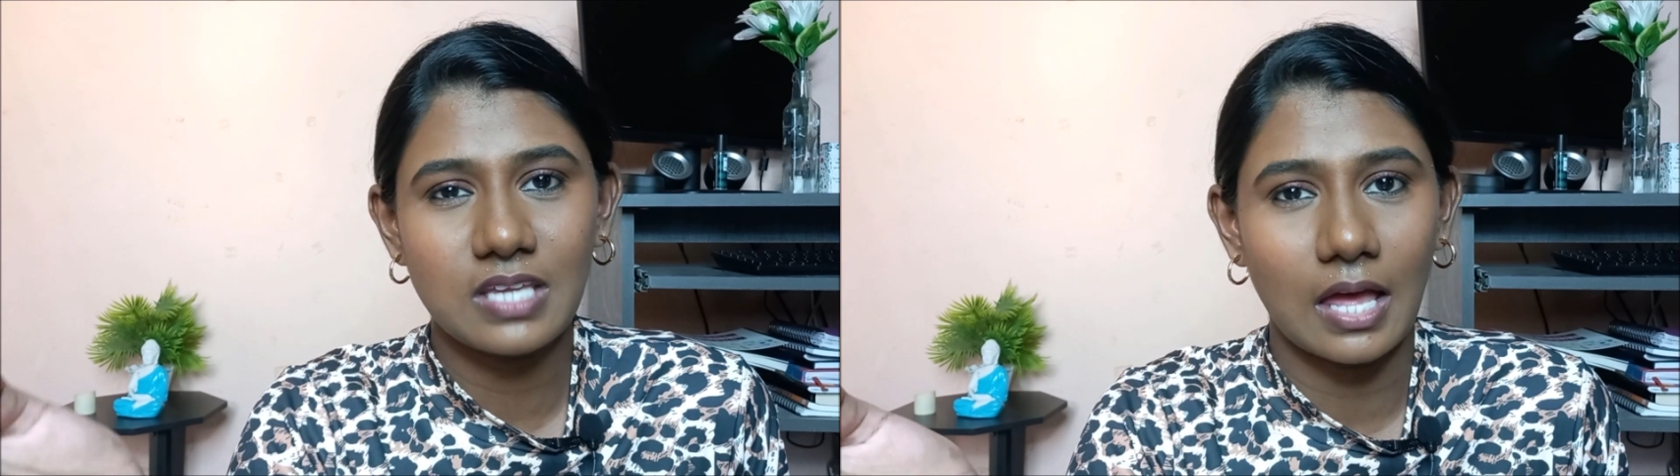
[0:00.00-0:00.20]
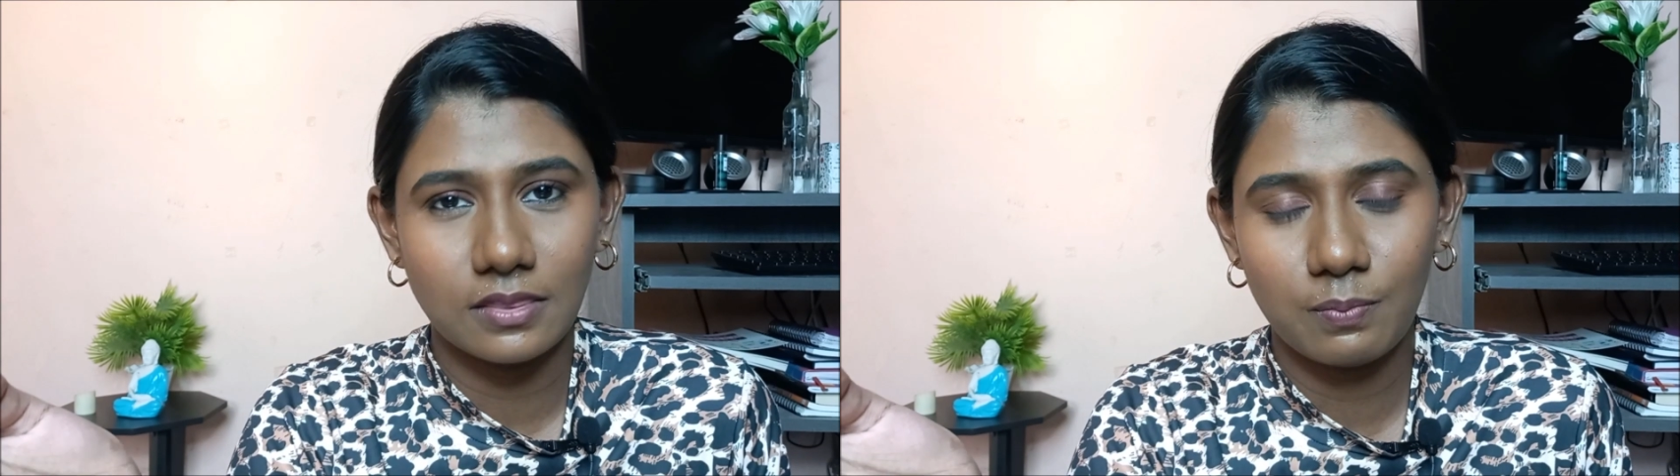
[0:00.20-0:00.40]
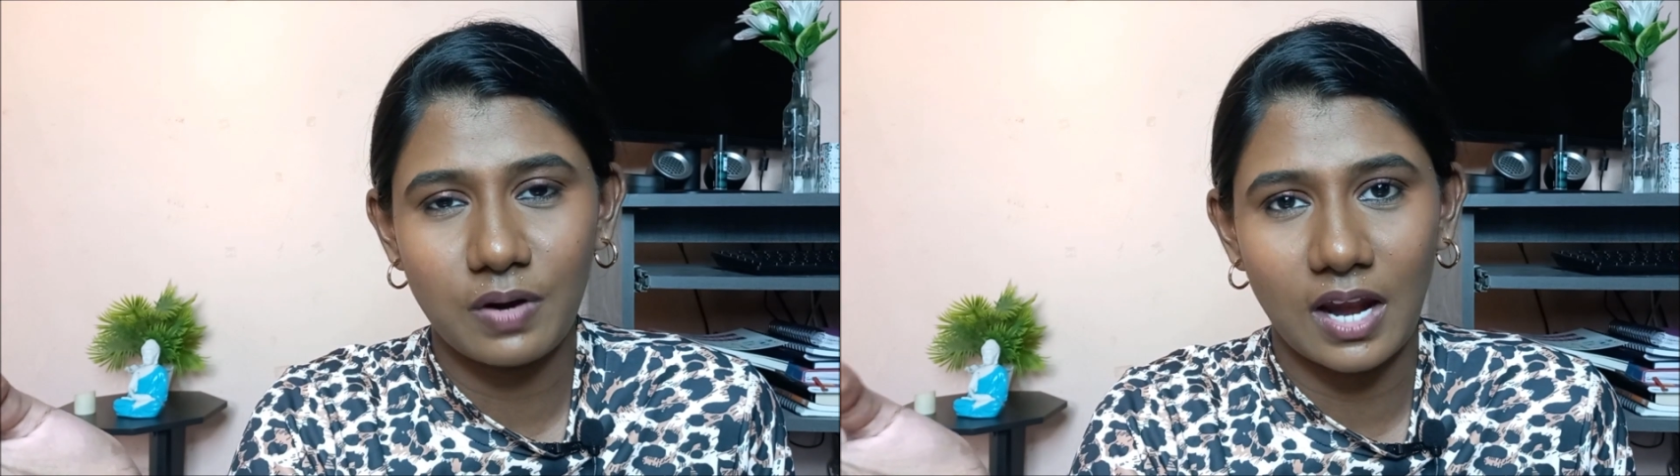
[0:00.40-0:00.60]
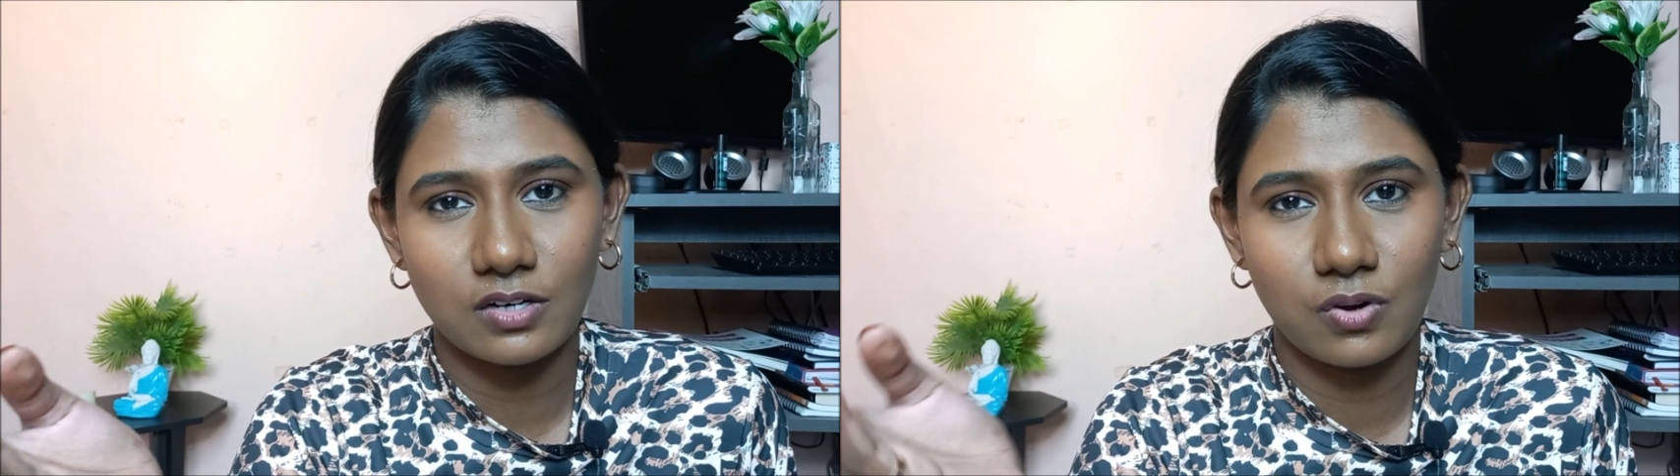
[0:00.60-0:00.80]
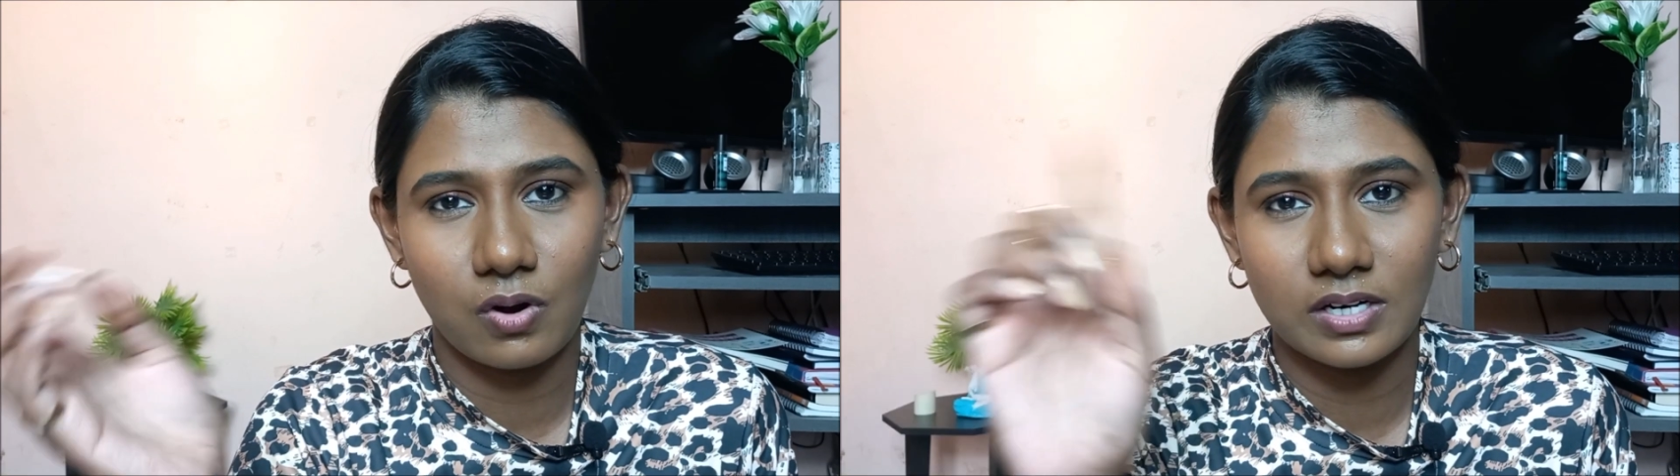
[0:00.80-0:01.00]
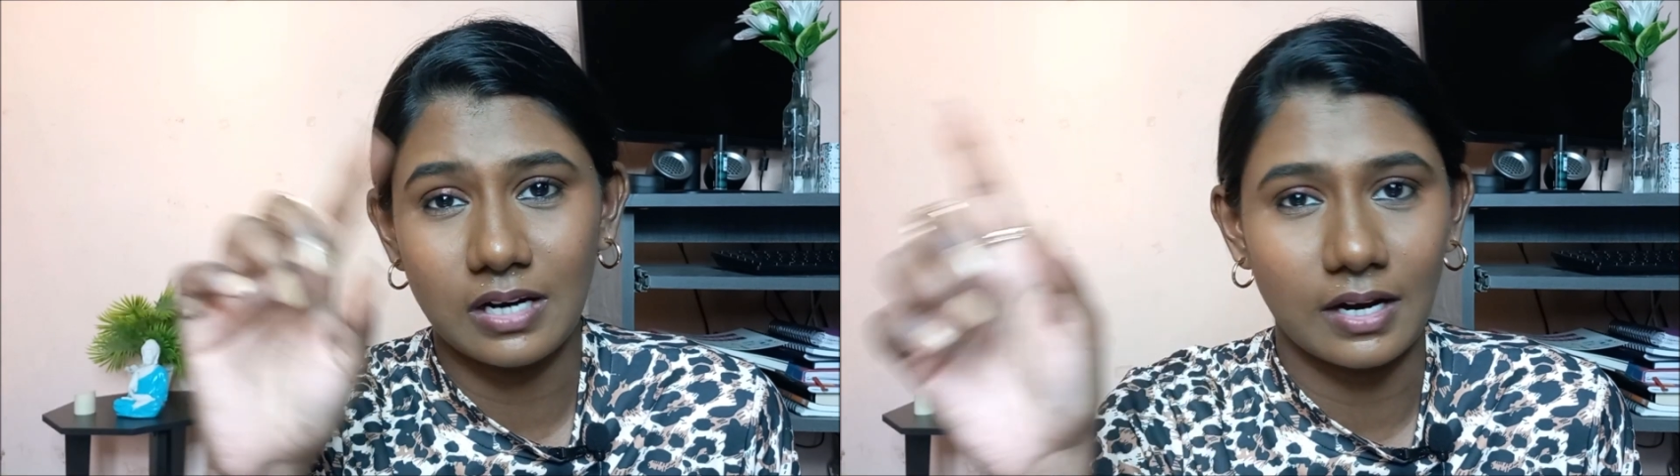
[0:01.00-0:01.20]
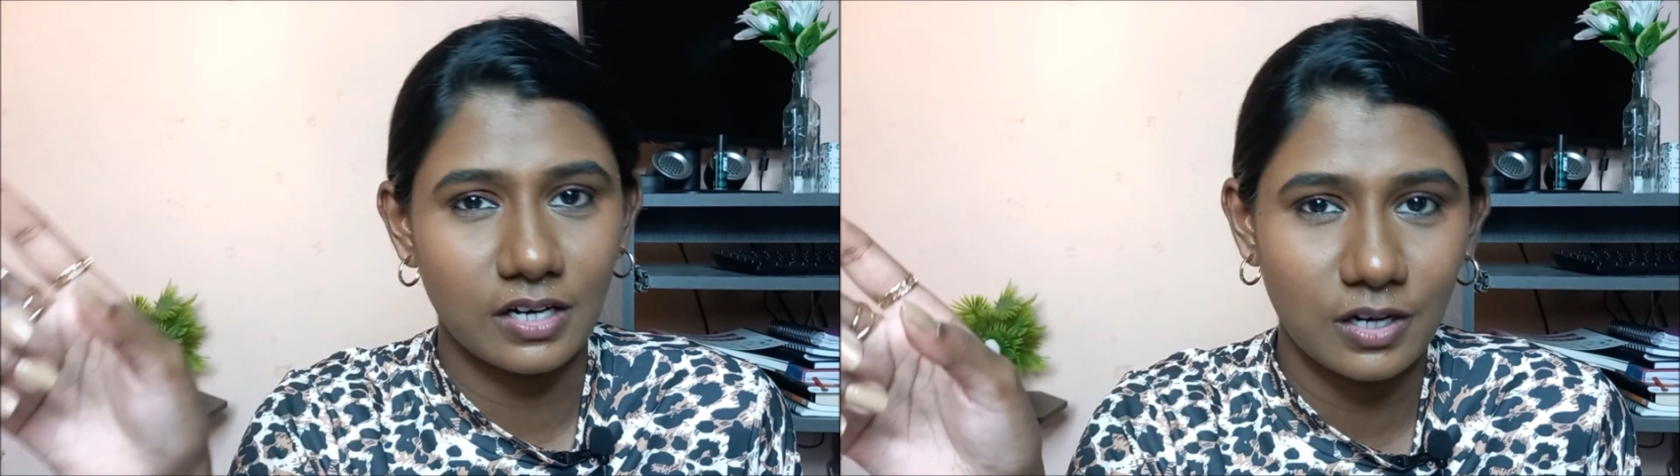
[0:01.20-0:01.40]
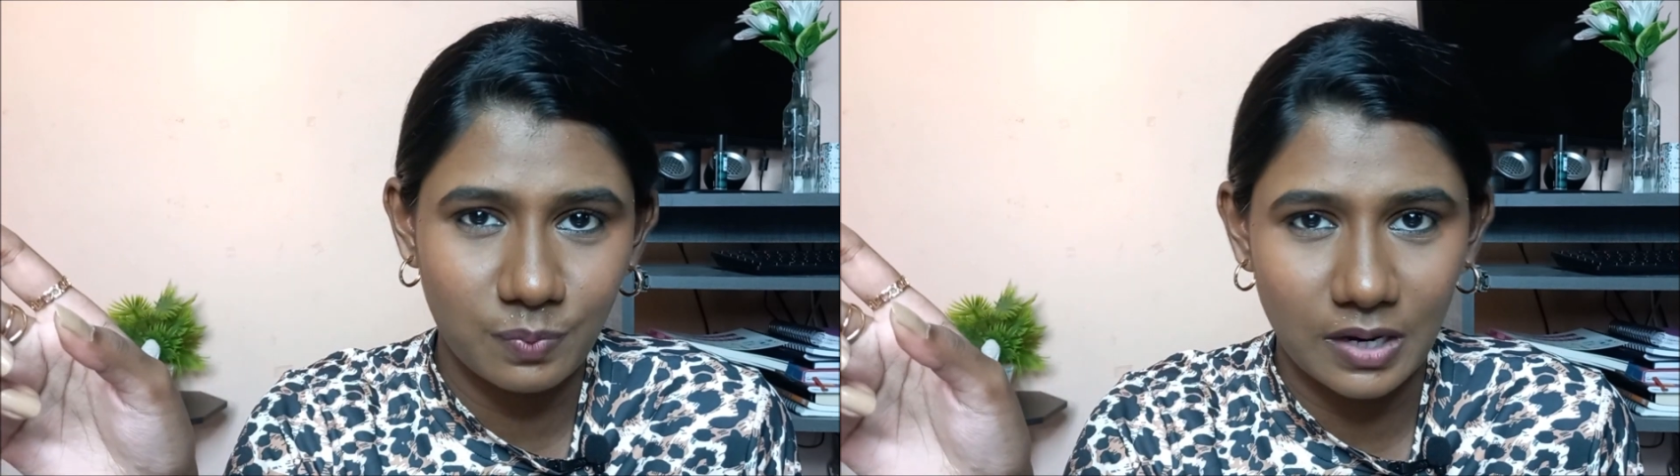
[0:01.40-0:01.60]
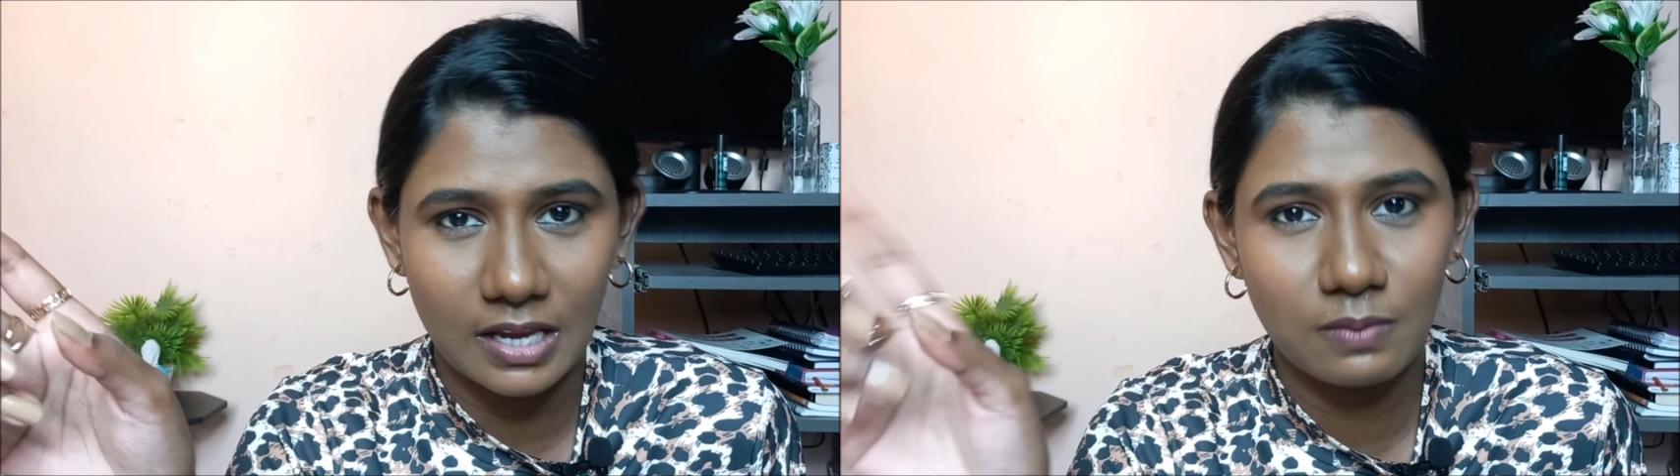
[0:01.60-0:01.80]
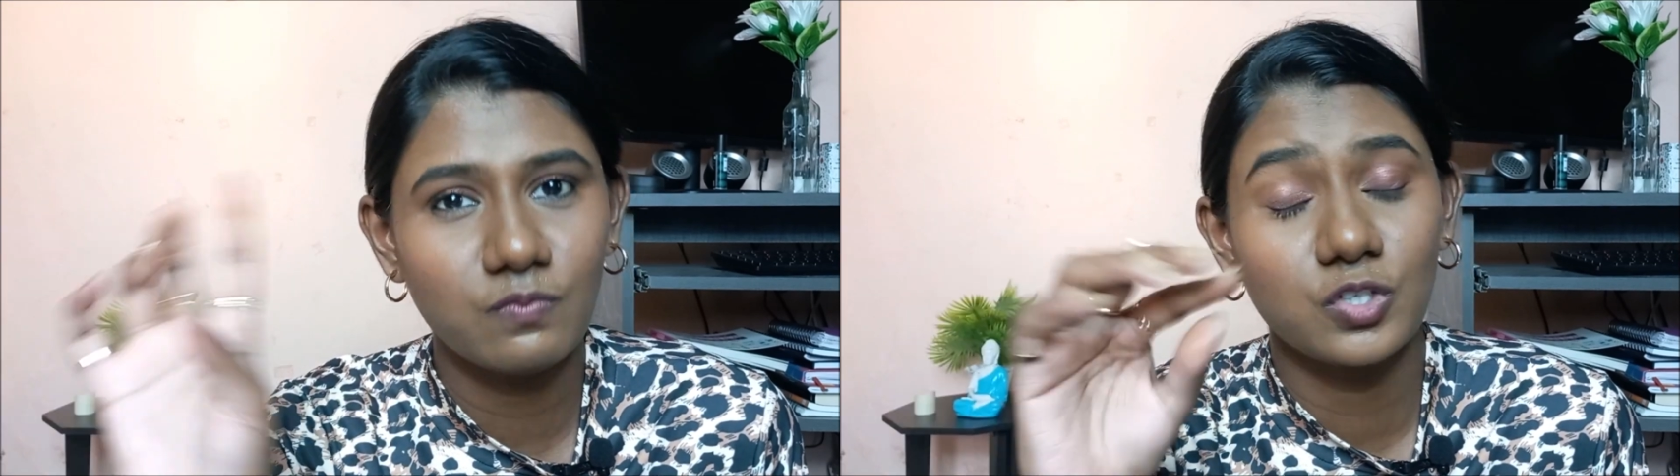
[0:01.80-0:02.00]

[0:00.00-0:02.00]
other brand called London Prime,